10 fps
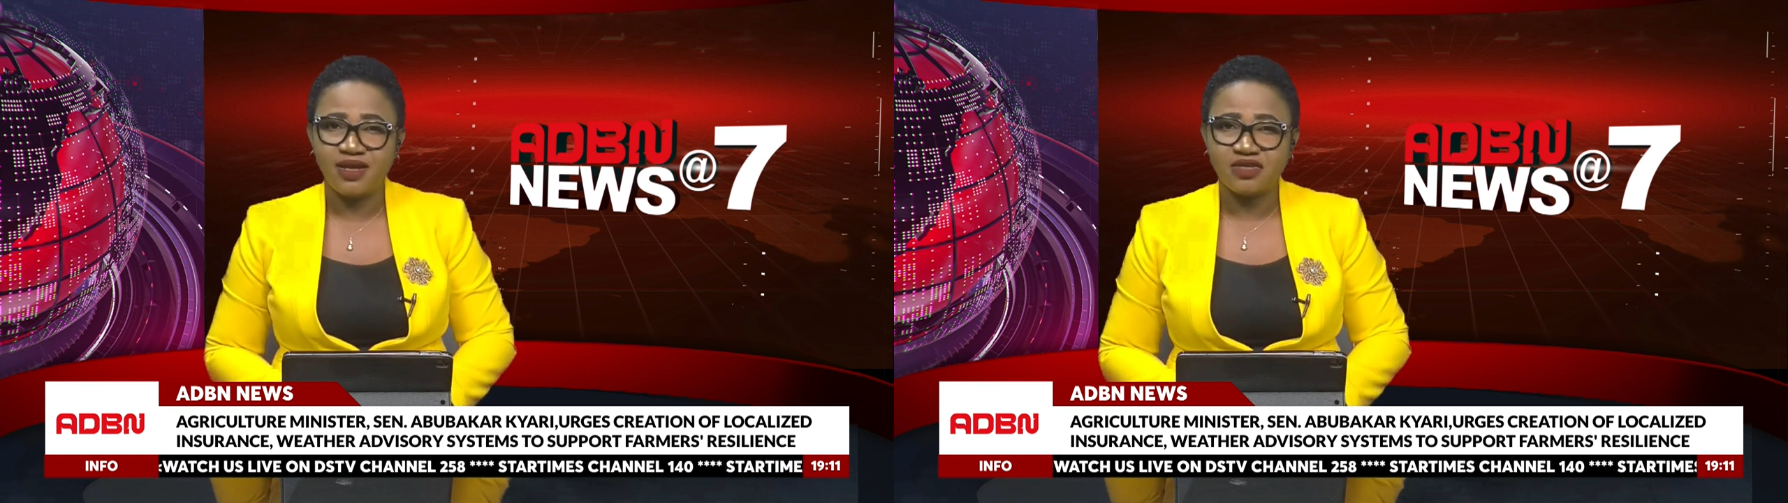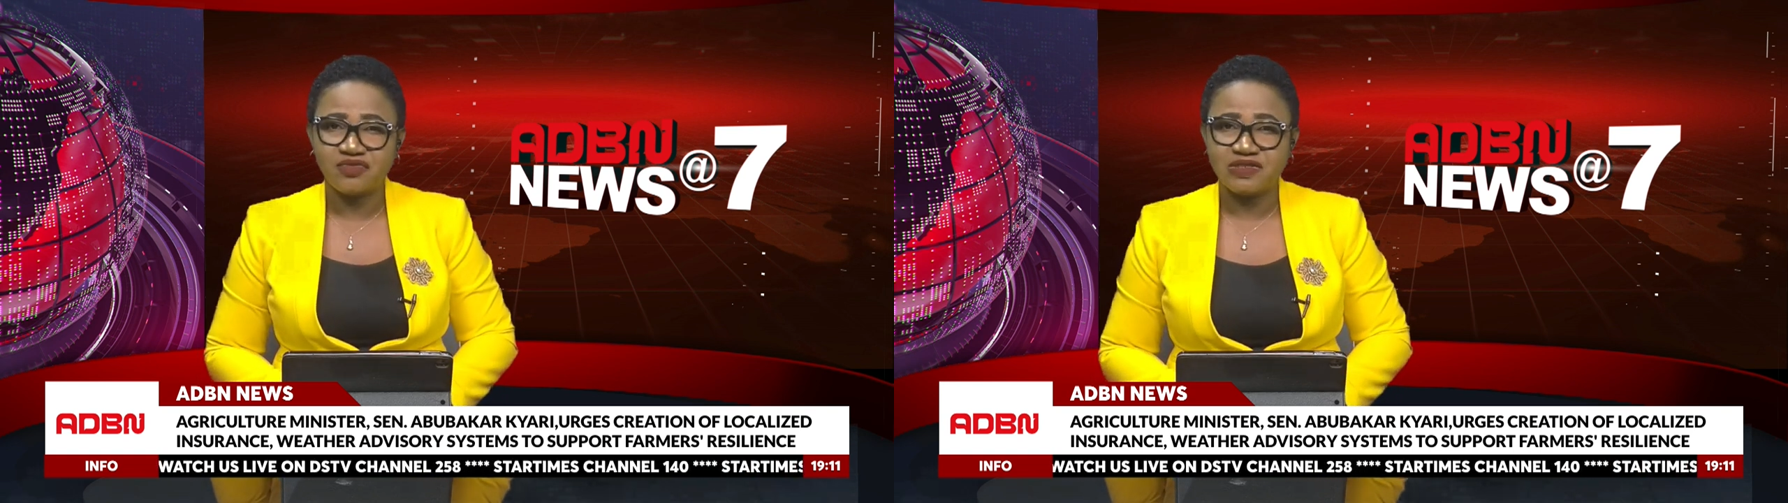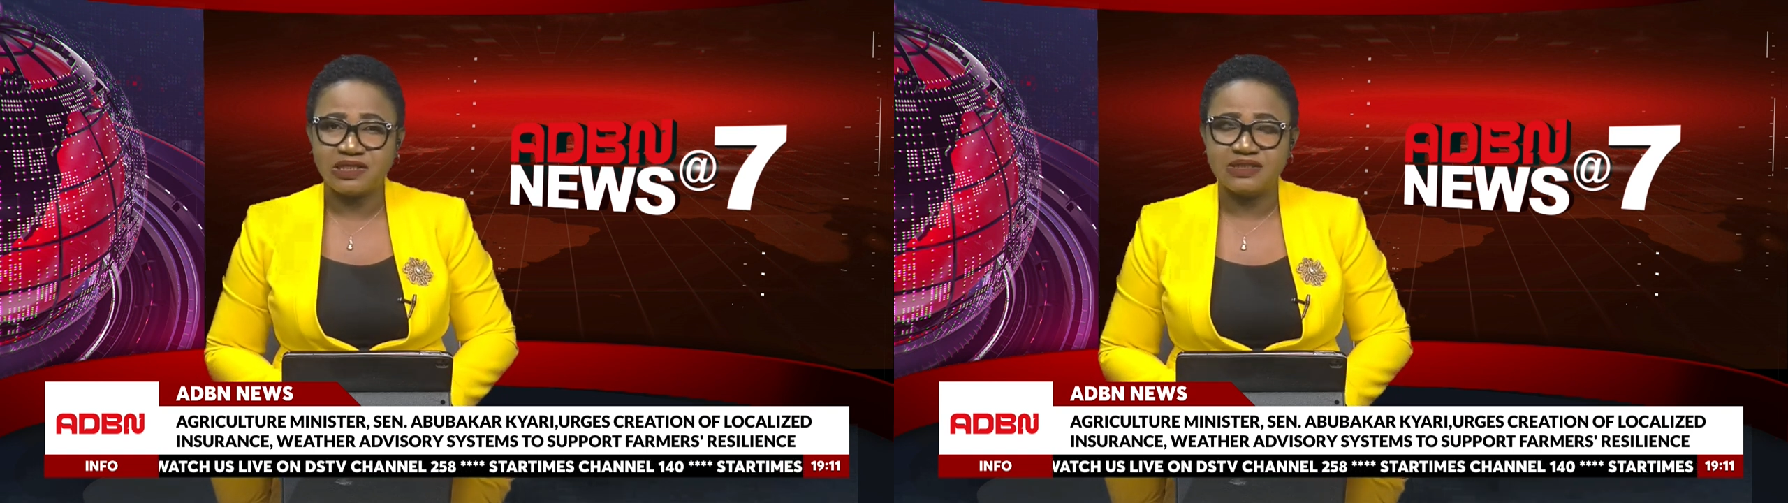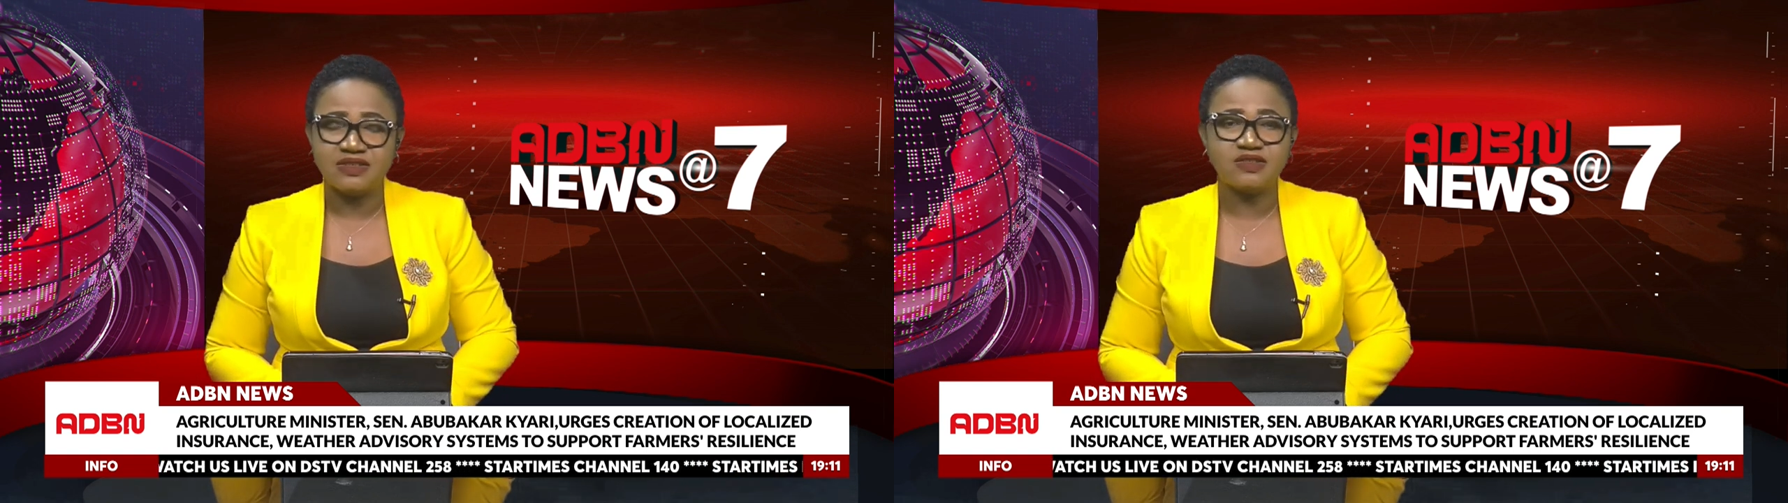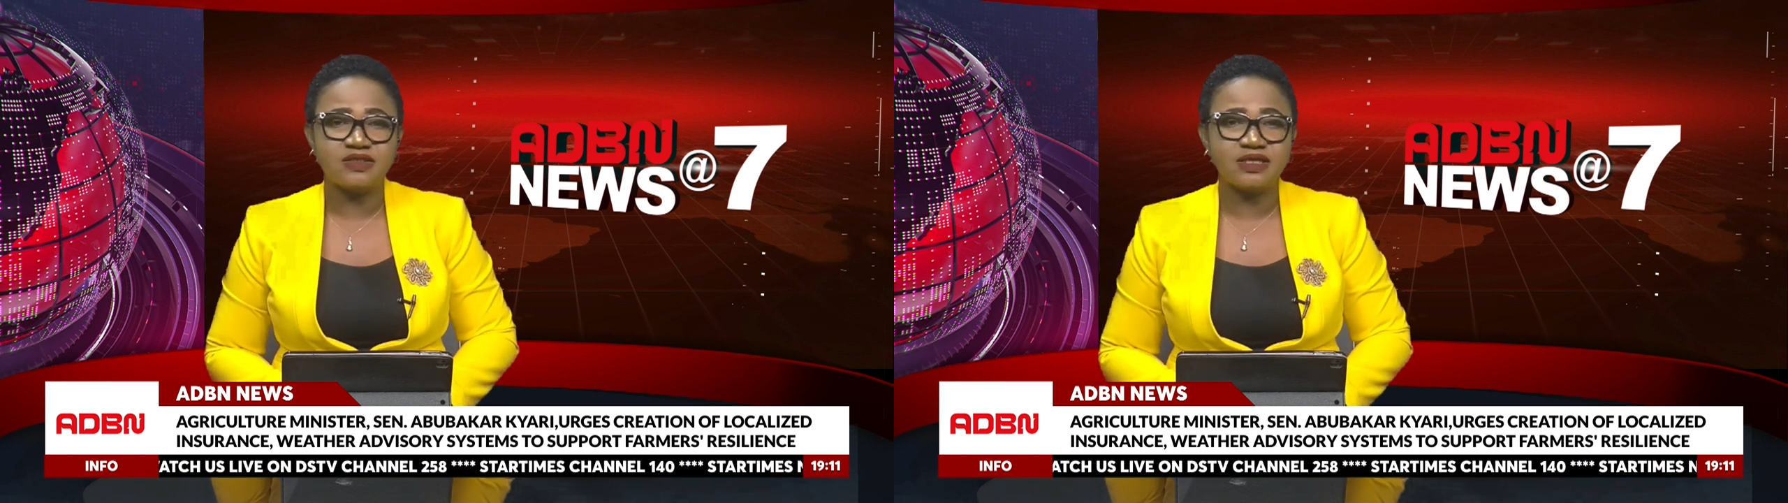and
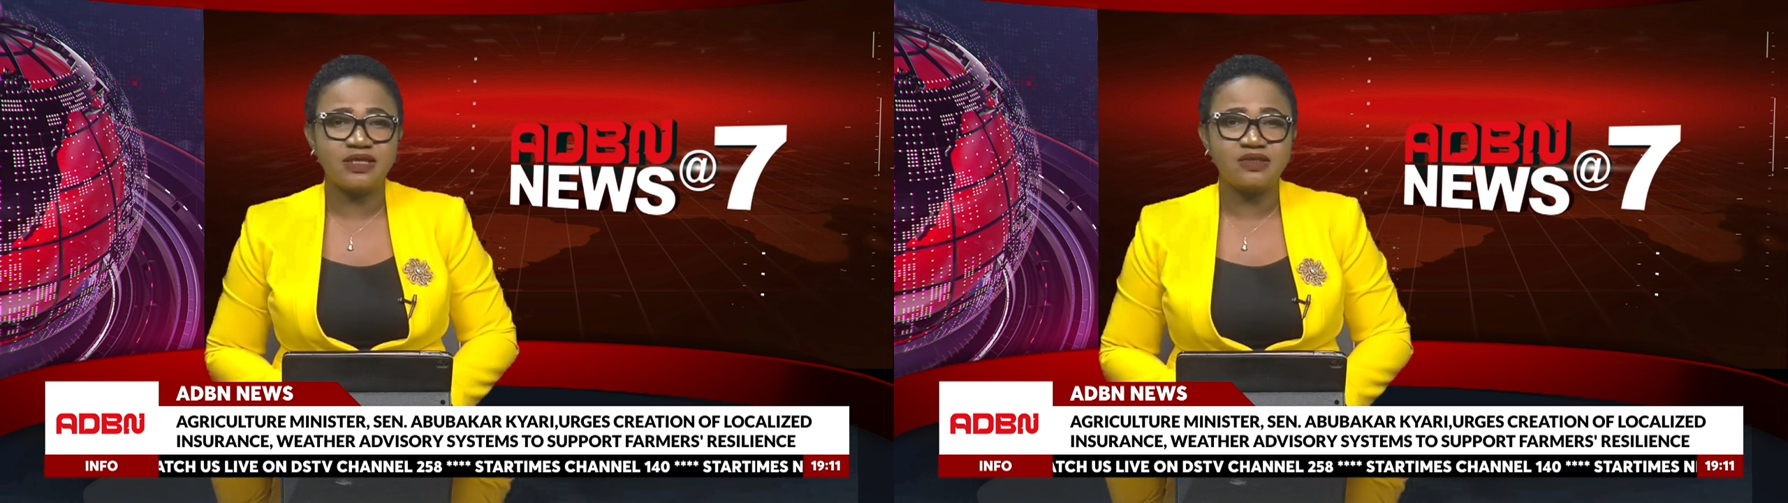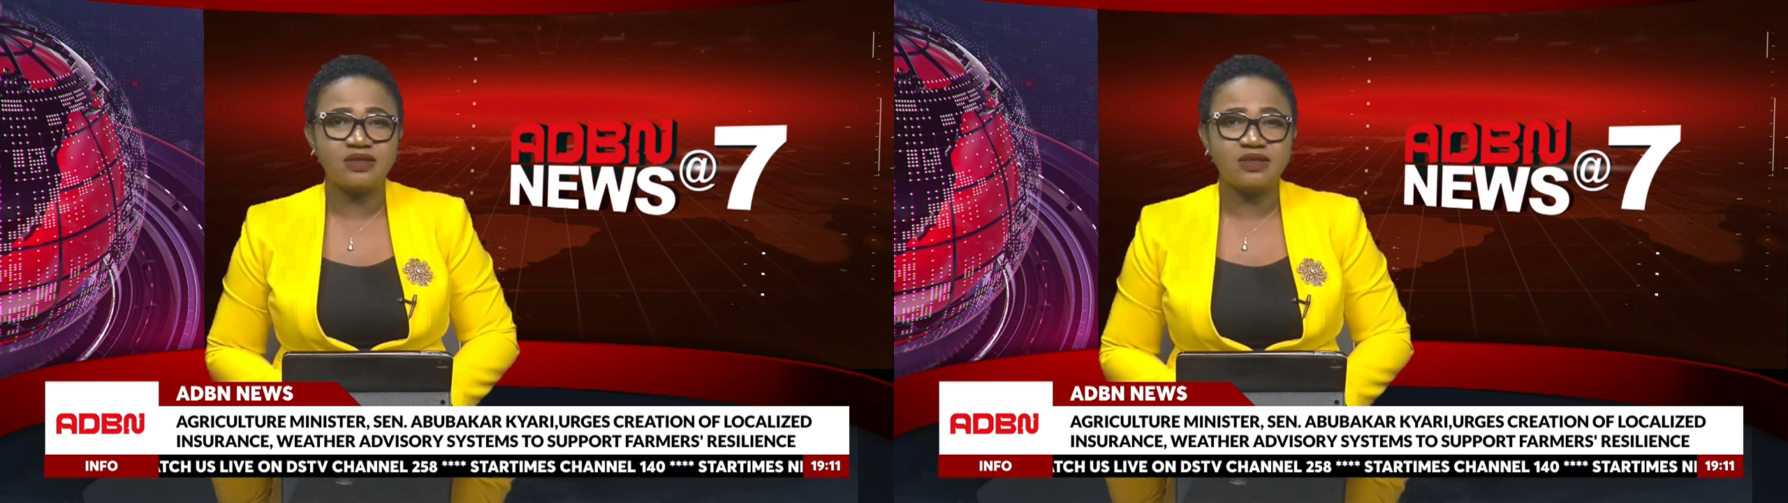resilience in